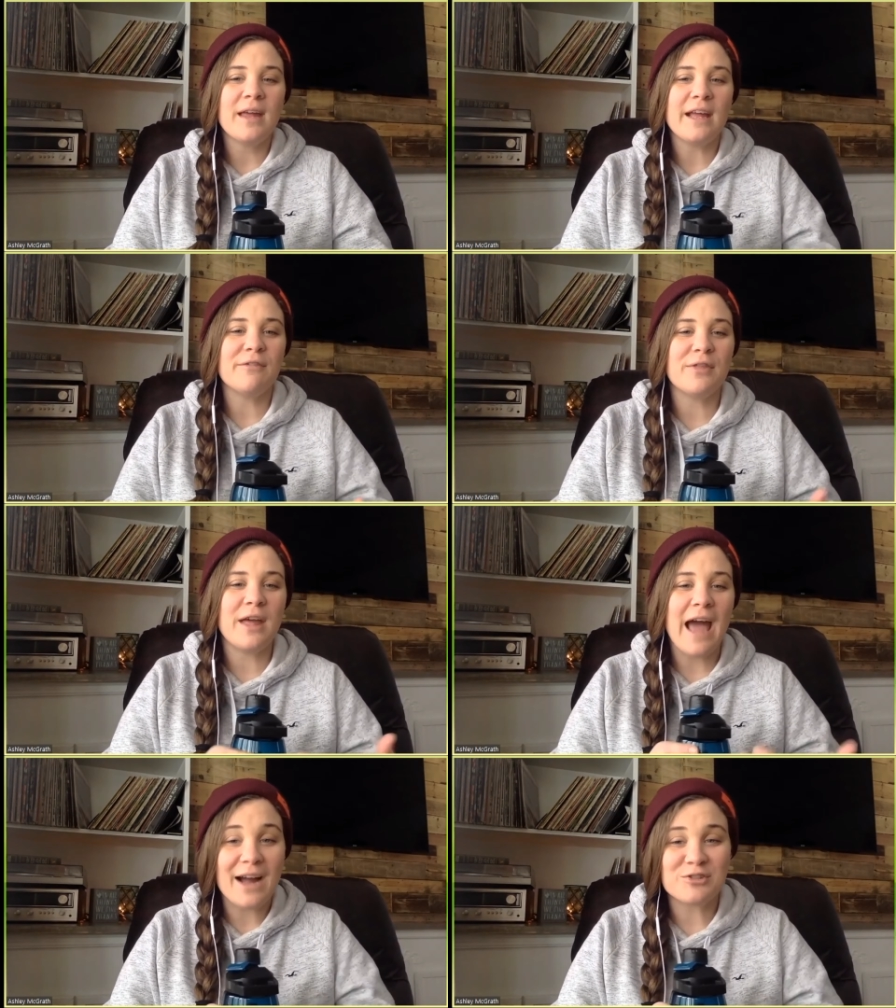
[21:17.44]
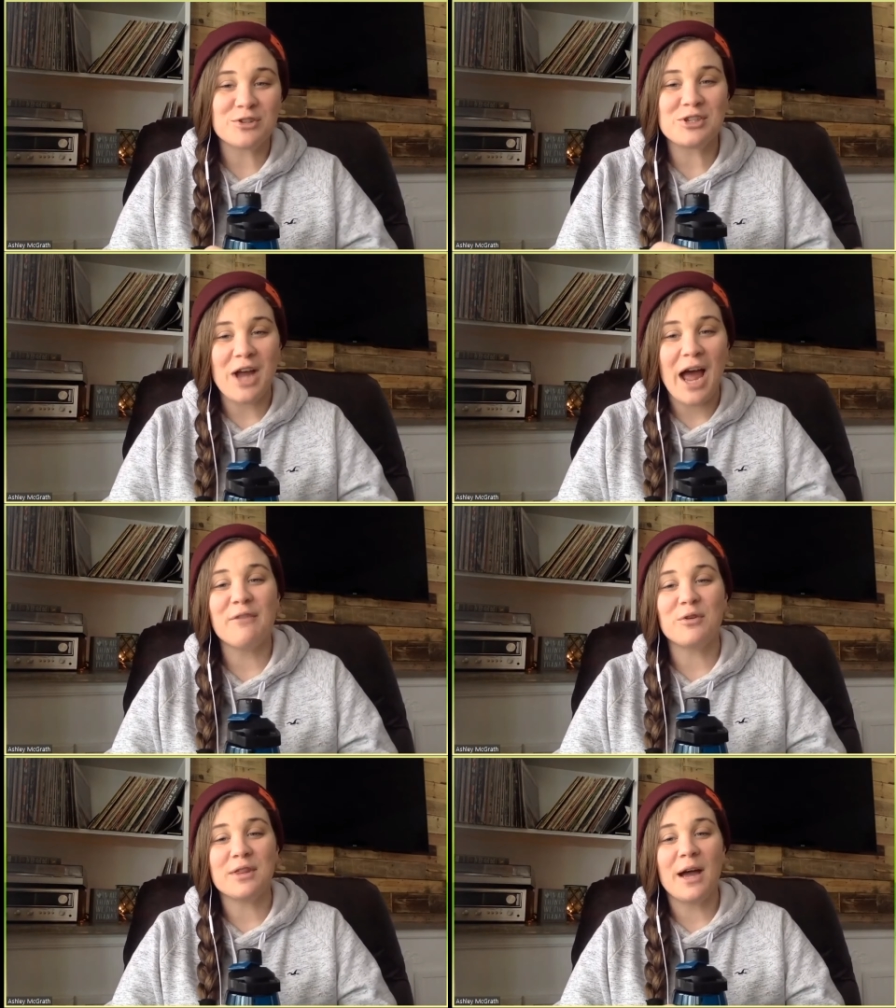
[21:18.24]
if they actually
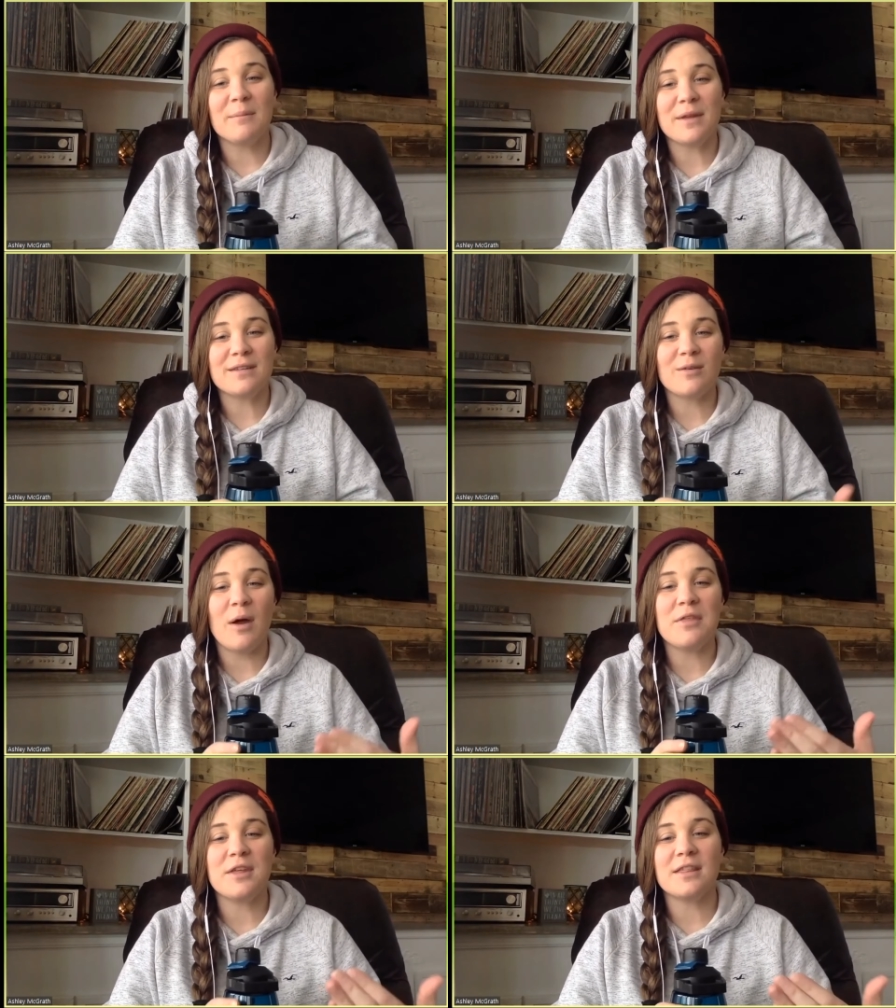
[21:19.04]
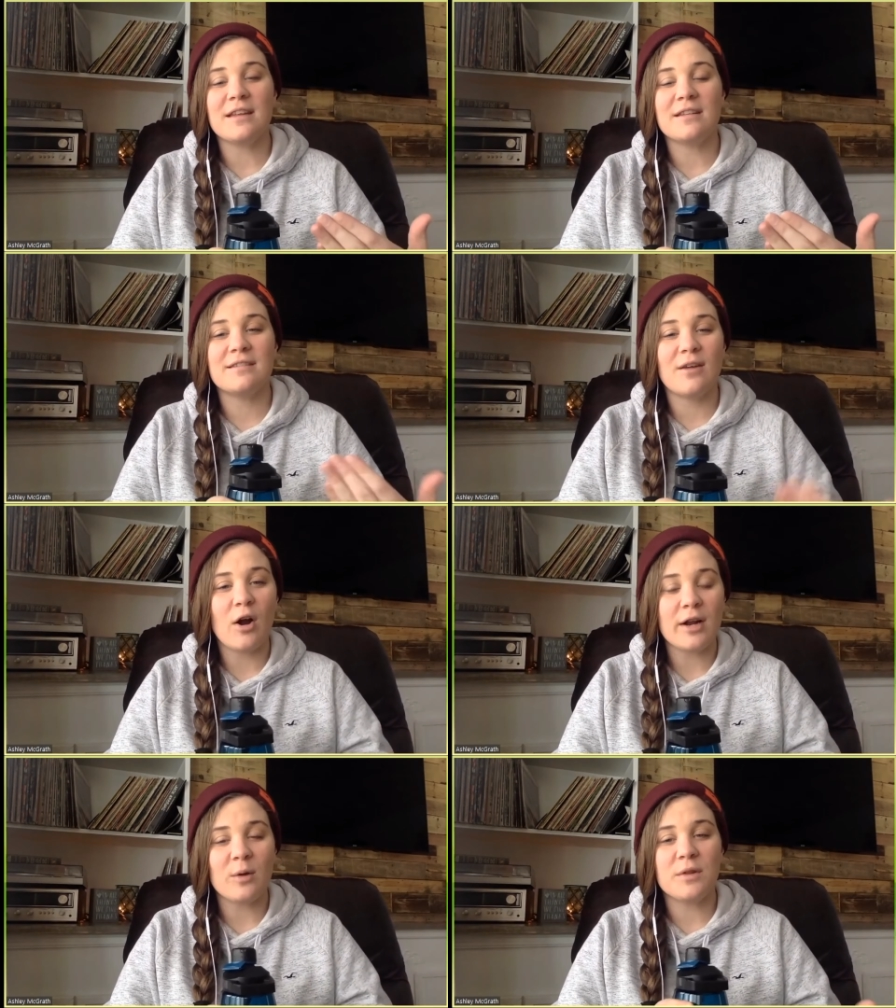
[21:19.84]
jive with them. And so I think that
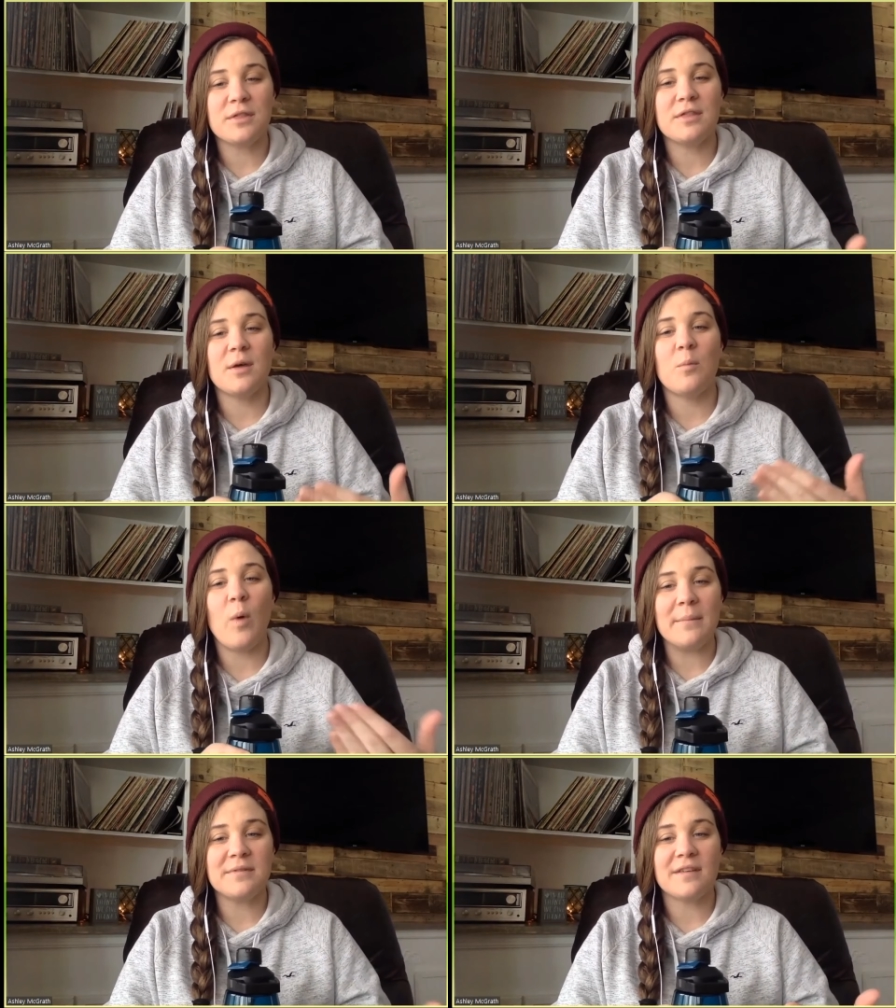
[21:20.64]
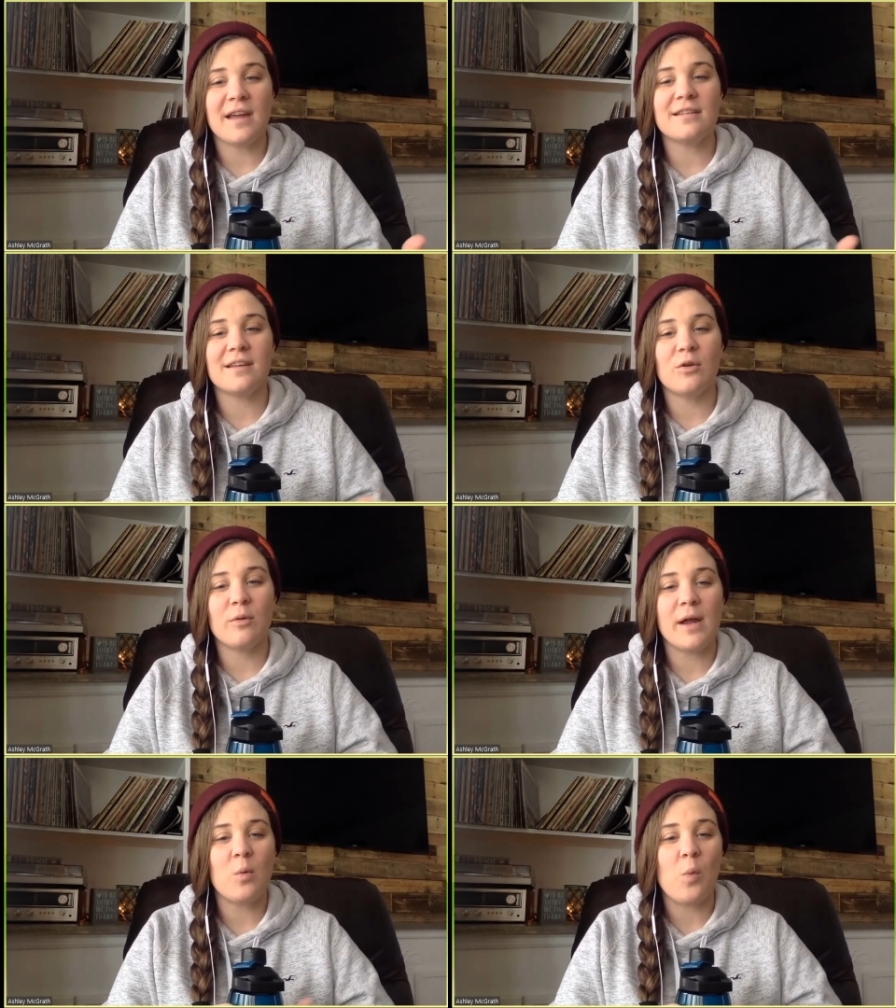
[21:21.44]
starting with the website is a
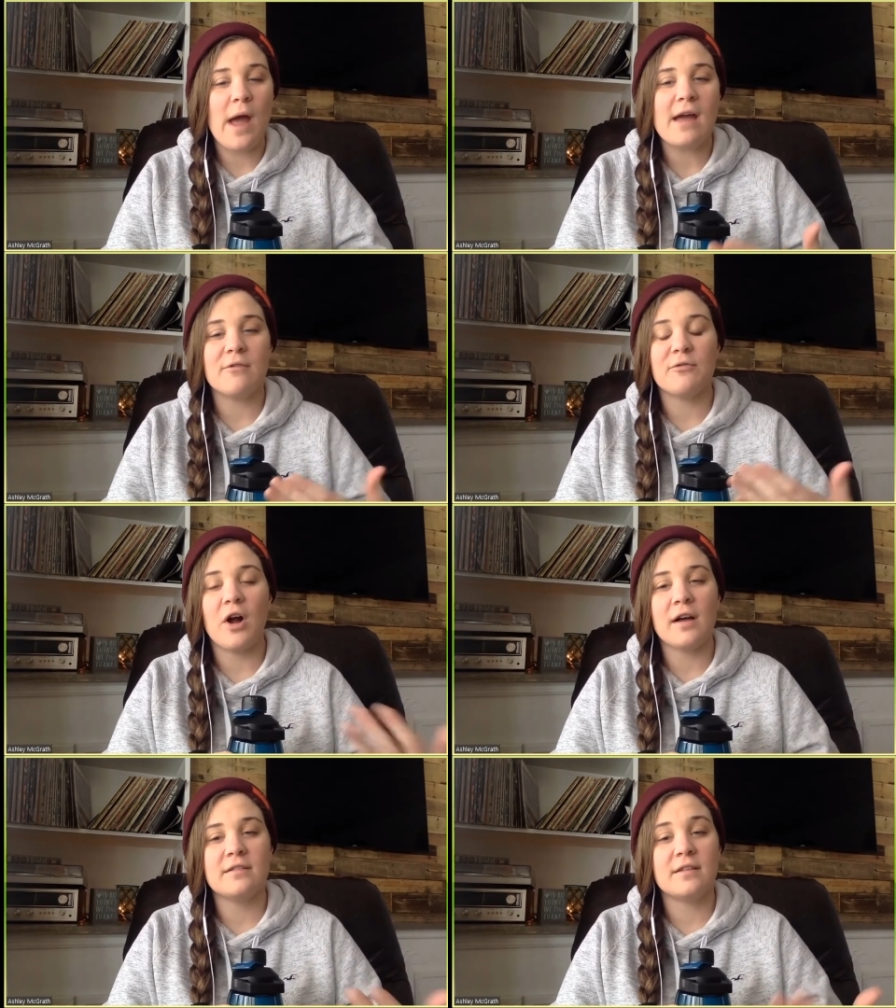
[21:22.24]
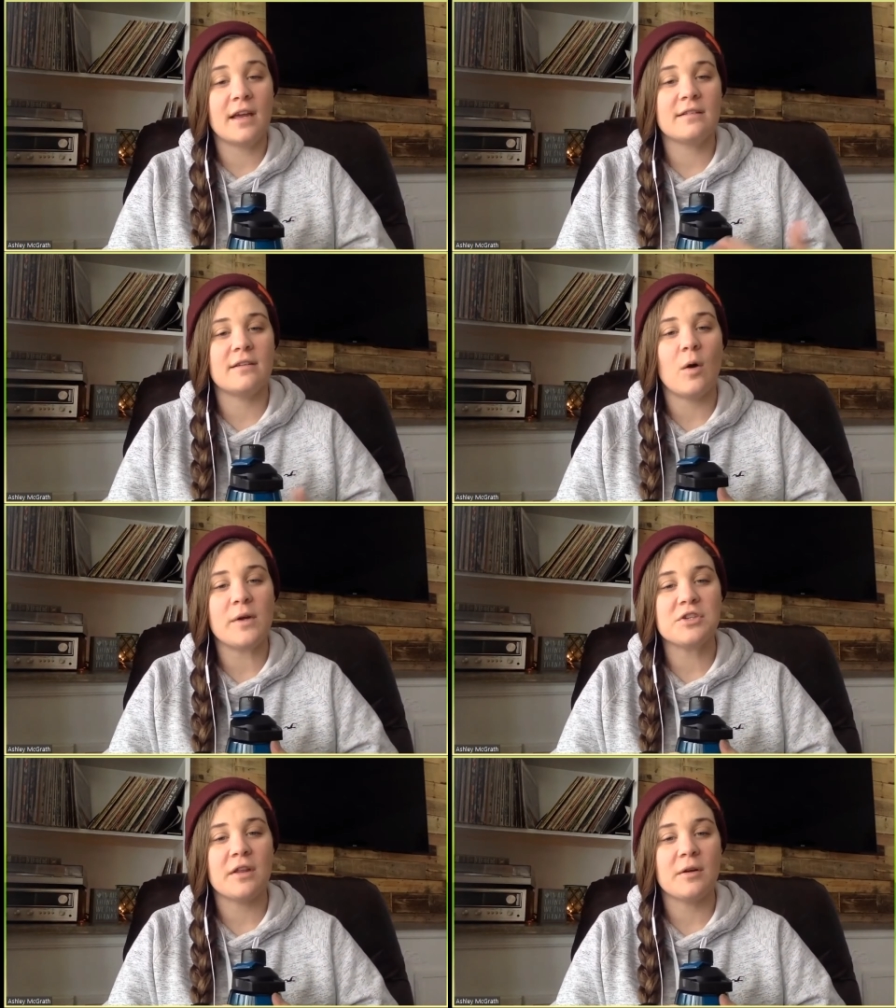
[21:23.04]
great way for us to get to know
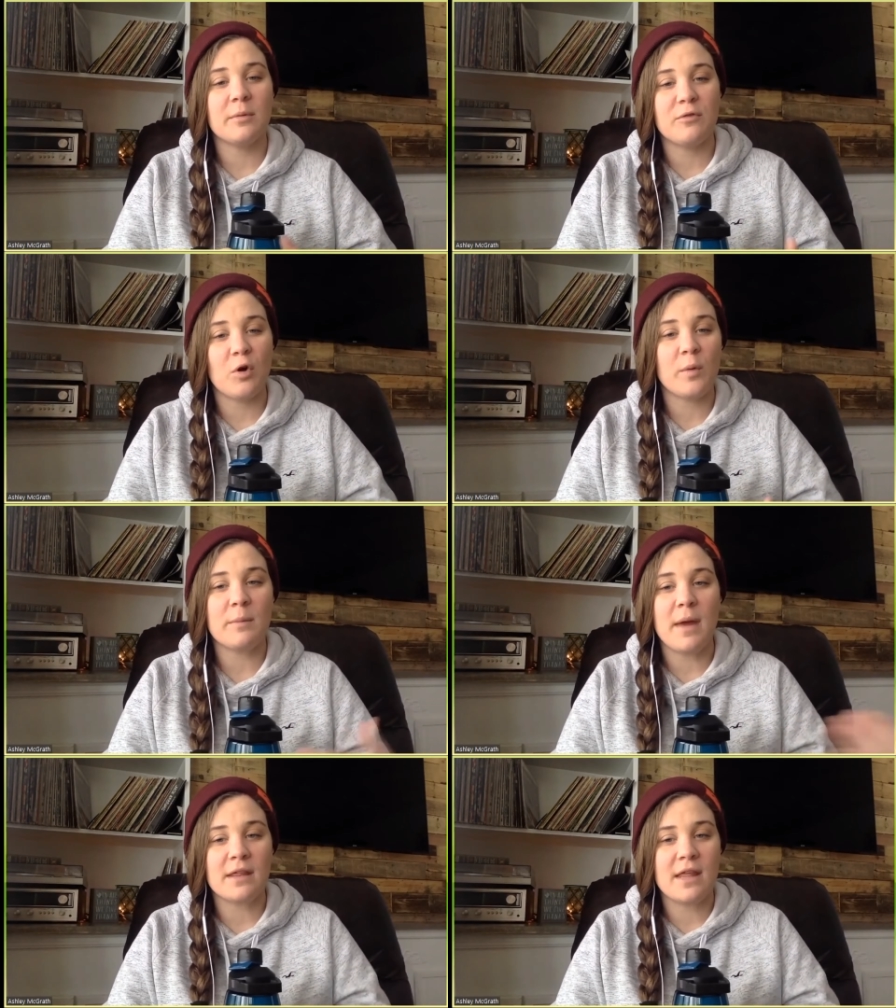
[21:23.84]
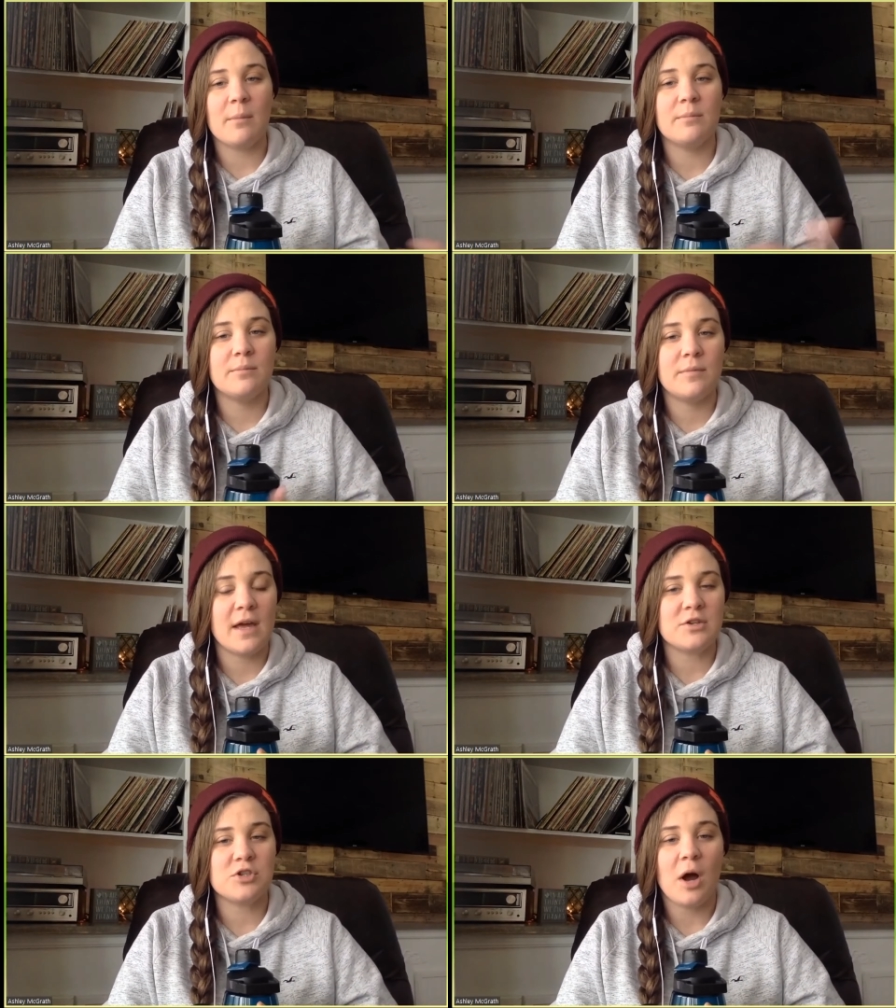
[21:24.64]
each other before we make that
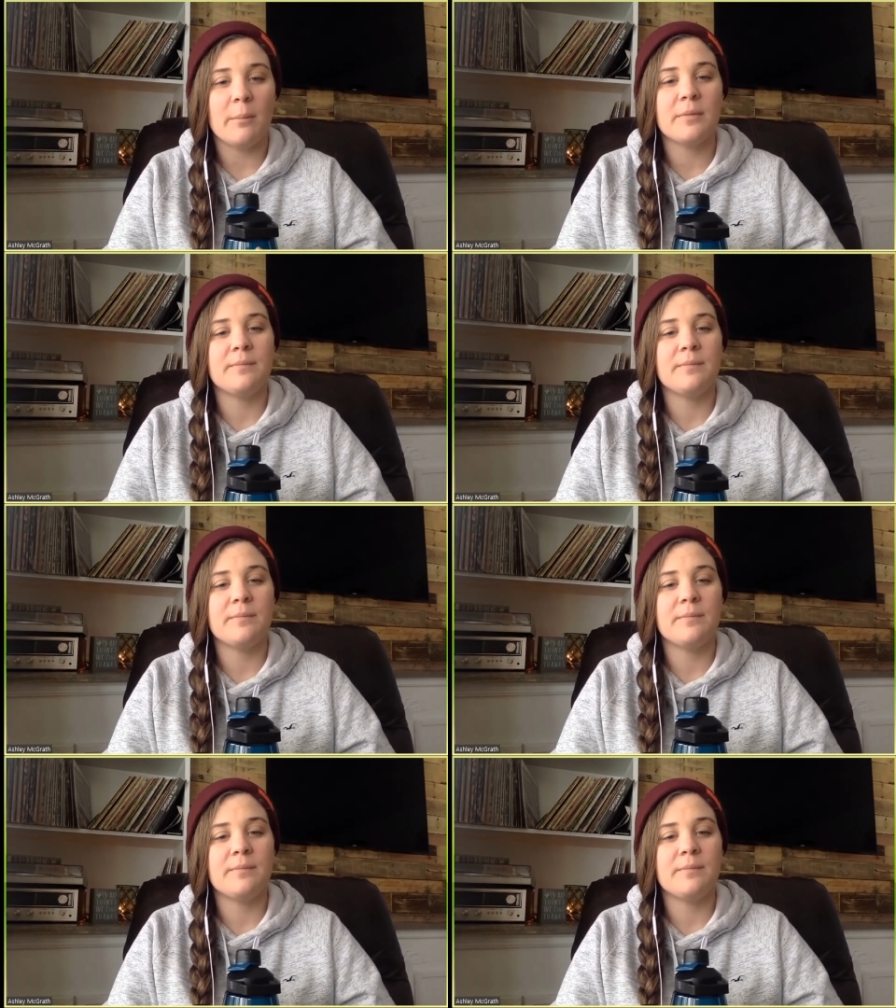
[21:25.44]
jump.